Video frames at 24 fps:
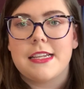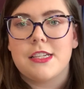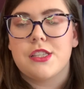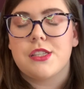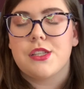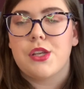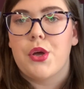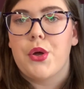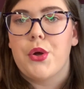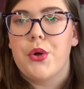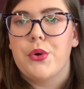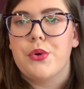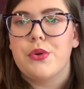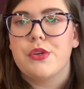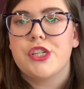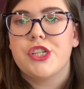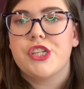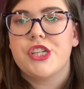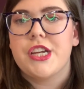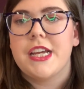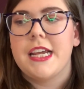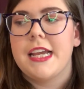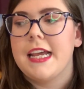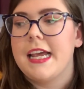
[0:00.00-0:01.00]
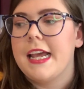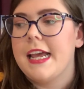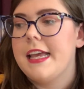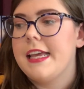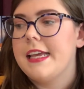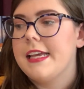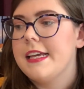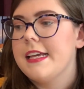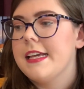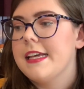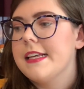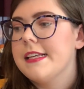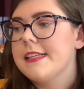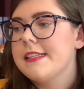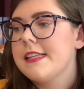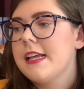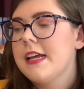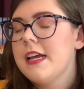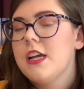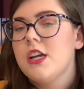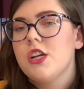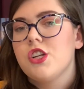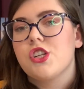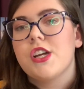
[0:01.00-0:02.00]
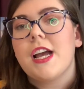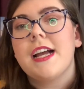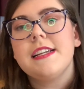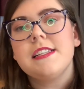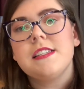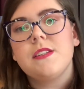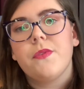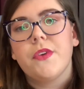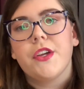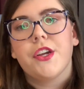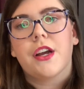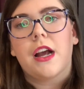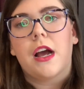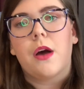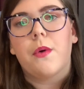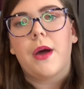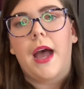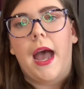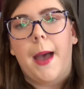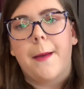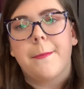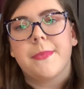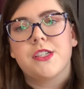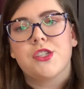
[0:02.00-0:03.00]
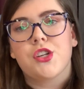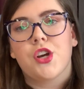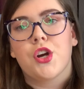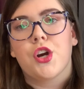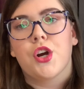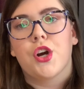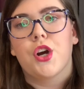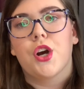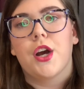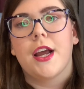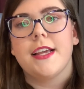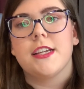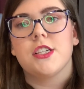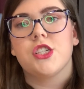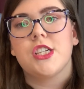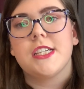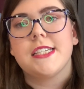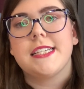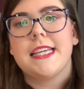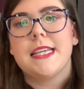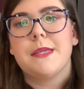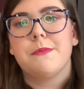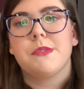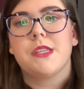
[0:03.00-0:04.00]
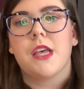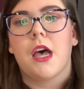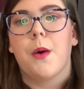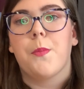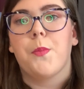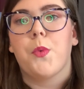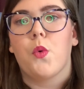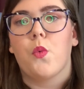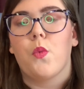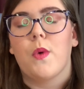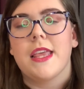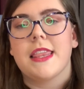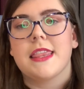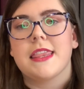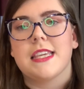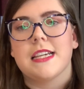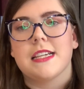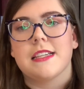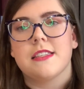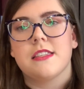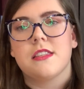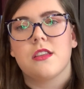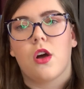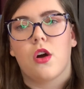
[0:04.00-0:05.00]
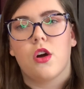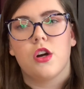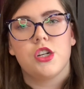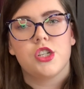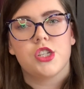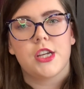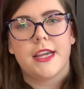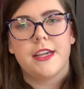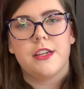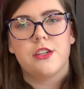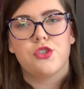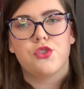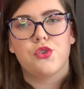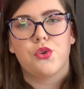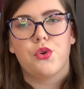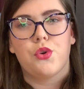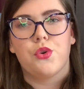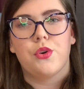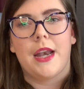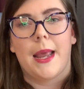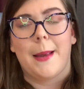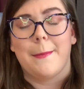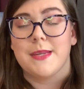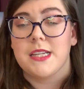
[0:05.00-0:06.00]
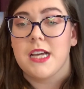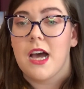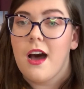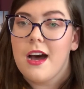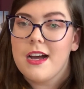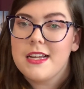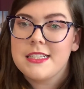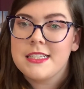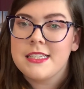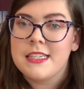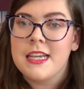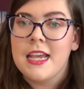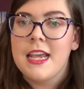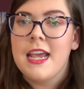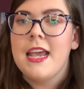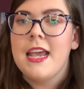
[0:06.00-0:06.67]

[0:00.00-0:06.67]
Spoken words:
so she is trying to figure out what happened to her, and she teams up with this archangel named Hunt,